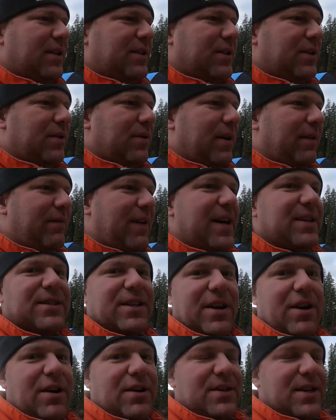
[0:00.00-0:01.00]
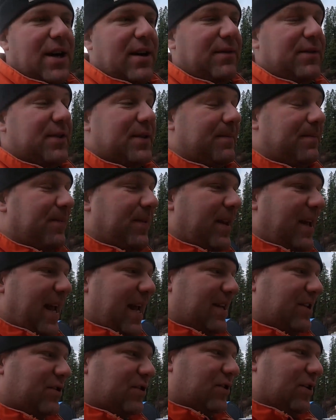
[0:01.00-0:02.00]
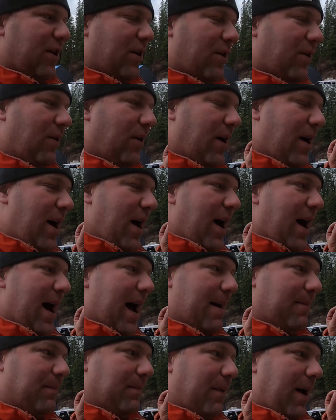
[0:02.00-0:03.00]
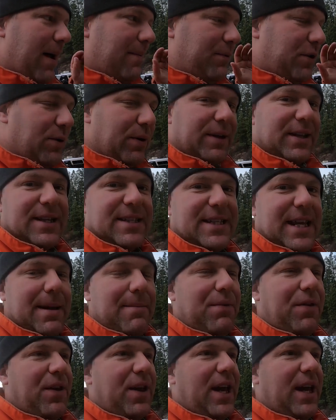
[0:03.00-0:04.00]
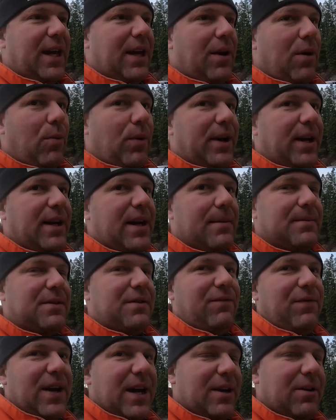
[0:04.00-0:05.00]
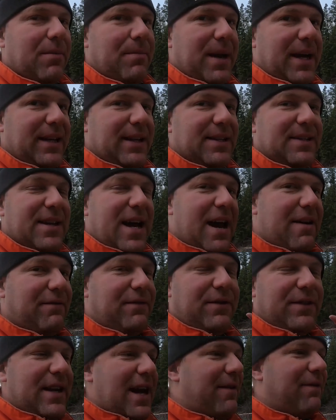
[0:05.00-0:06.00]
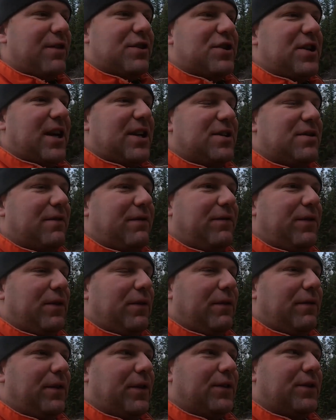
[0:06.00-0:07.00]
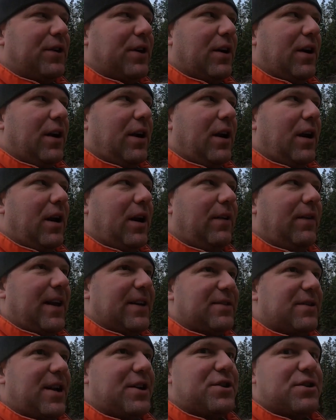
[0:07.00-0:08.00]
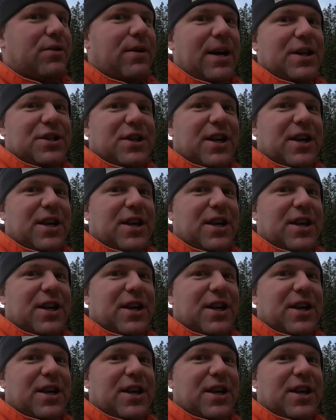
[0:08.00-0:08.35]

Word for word: to invest in ourselves and so I'm I'm doing the same thing when it comes to vehicle maintenance. I've never changed a fuel filter. That's not true. I